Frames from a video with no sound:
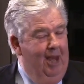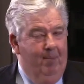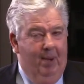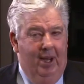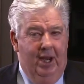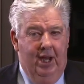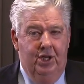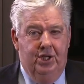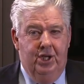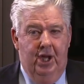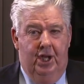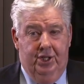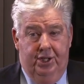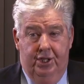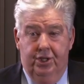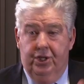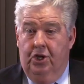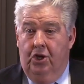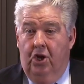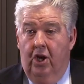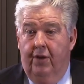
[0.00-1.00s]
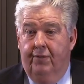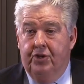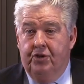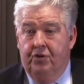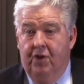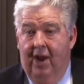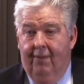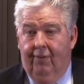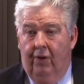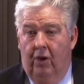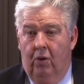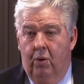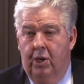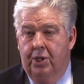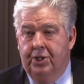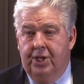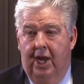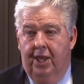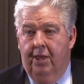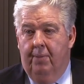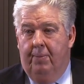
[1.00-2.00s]
but he just is a nervous traveller,
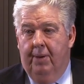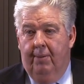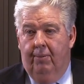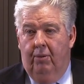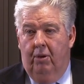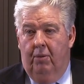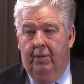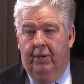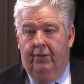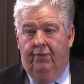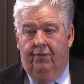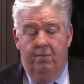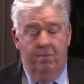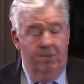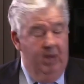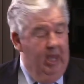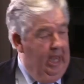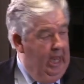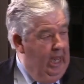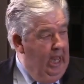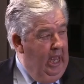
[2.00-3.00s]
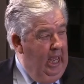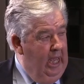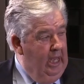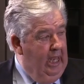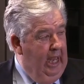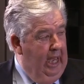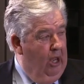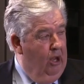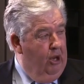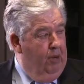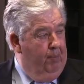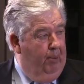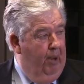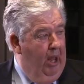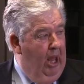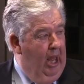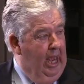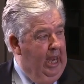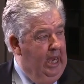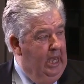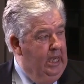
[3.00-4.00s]
whereas other people, for me, getting on a
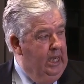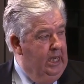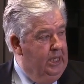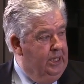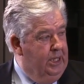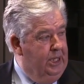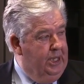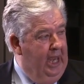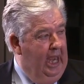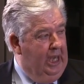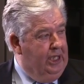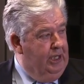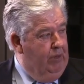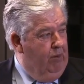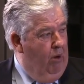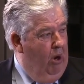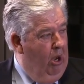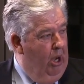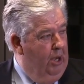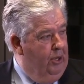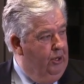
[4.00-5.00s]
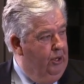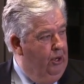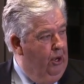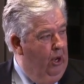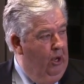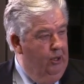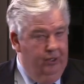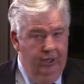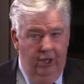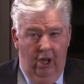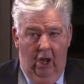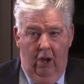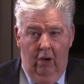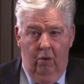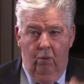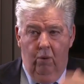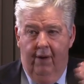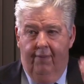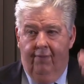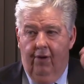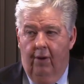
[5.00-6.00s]
plane is a taxi ride, to going
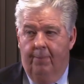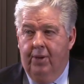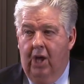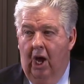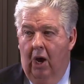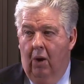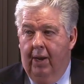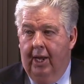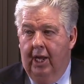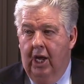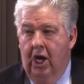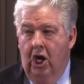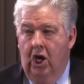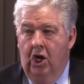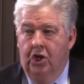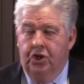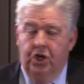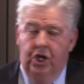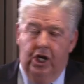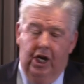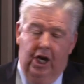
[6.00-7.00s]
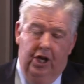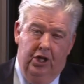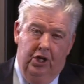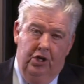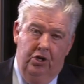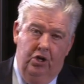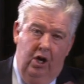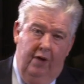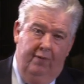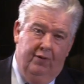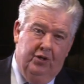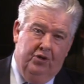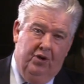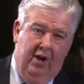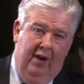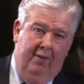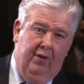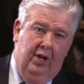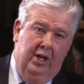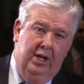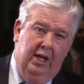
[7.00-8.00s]
wherever I'm going. So you get the nervous traveller